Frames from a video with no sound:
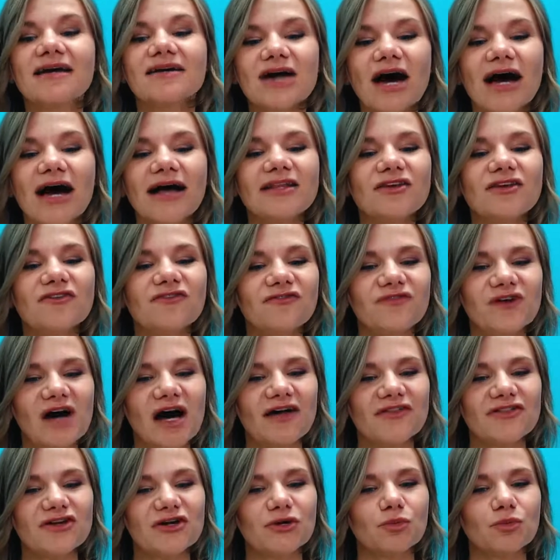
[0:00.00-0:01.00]
God the
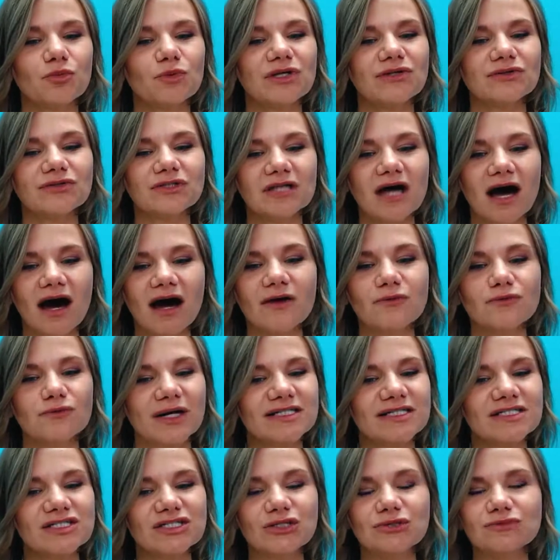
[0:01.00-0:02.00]
Father will not
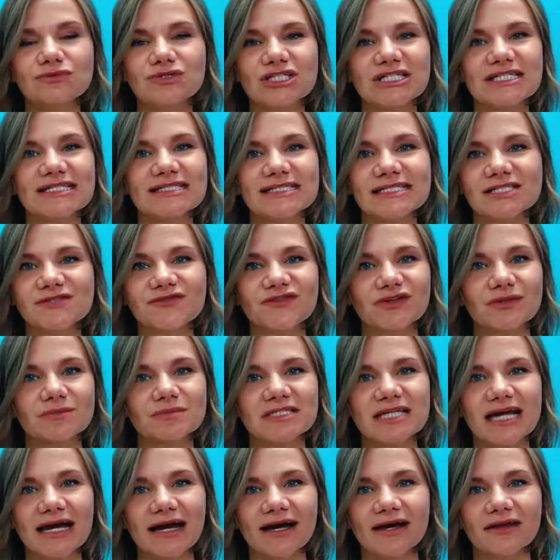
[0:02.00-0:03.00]
rescue Jesus from
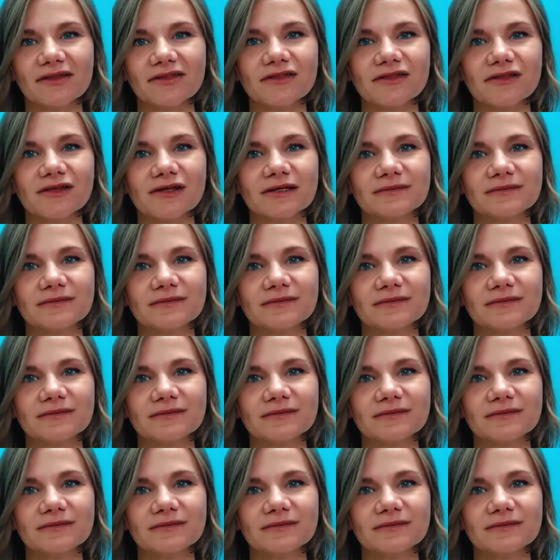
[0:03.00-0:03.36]
death.